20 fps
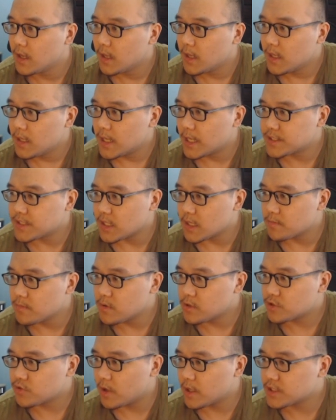Let's see.
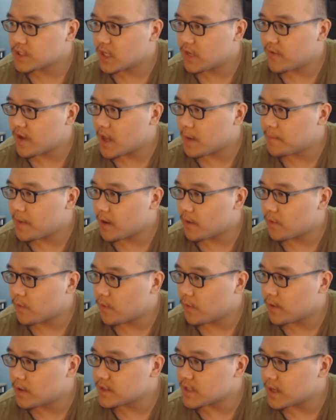Mushwan should have had better
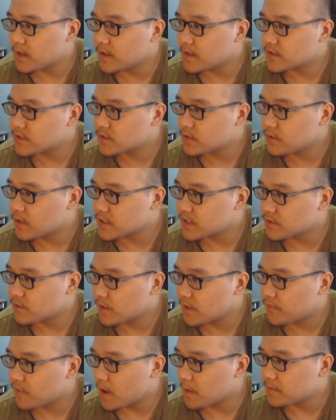rewards, and it's
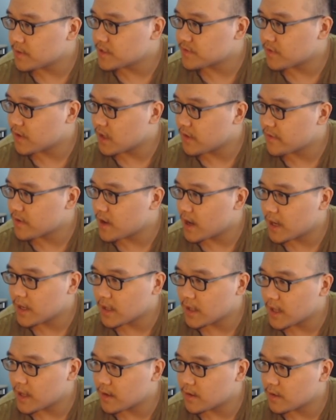2025. Please, for the love of God,
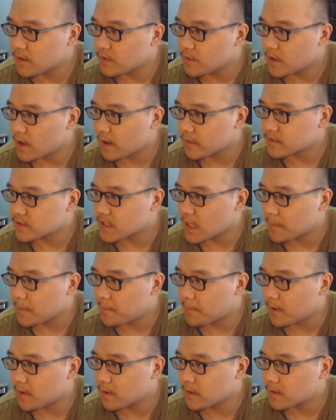let new characters
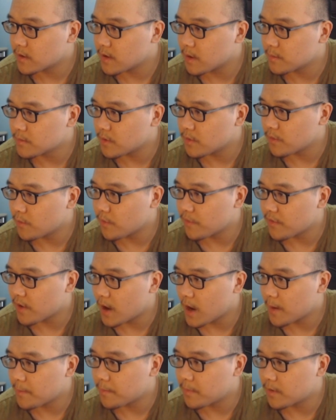hyperburn come with a
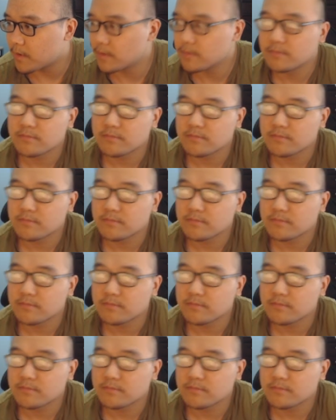hyper.